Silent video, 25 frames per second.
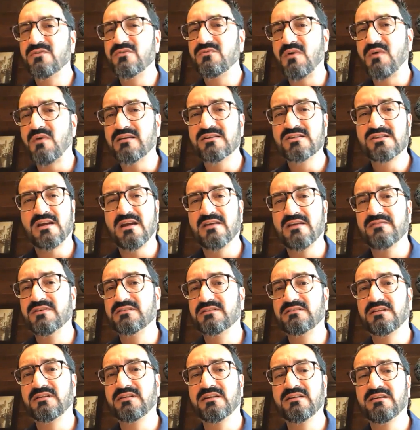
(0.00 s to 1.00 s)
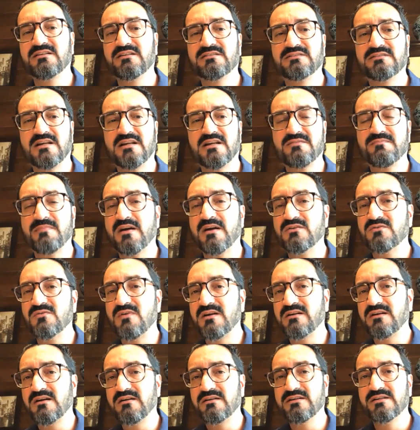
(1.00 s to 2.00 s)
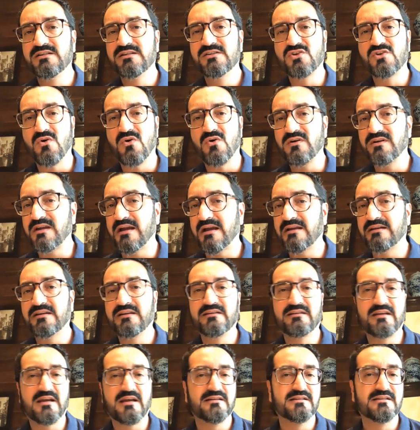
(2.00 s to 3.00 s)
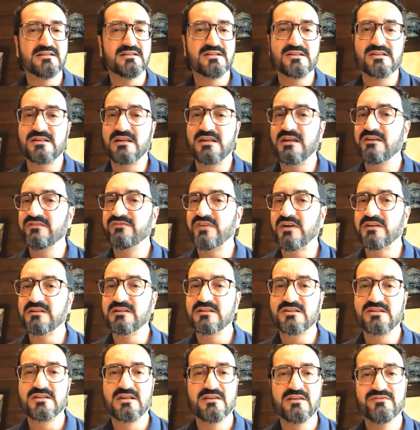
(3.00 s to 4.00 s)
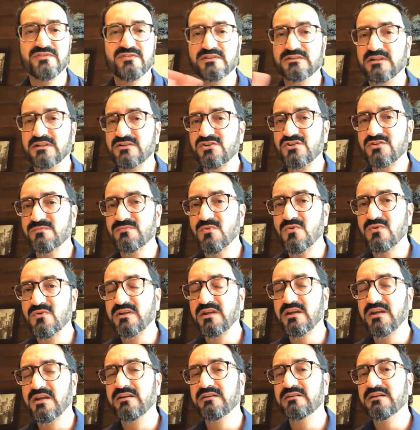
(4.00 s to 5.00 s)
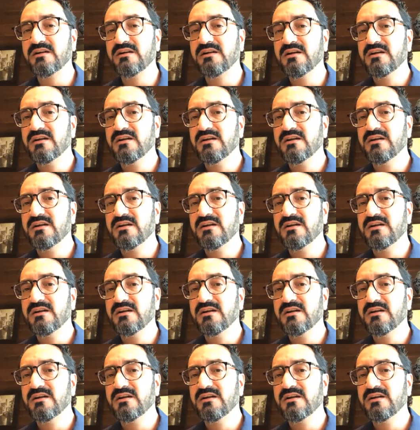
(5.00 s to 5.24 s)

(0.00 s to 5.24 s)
once ever think that marijuana is organic and it's safe and it's safer than smoking.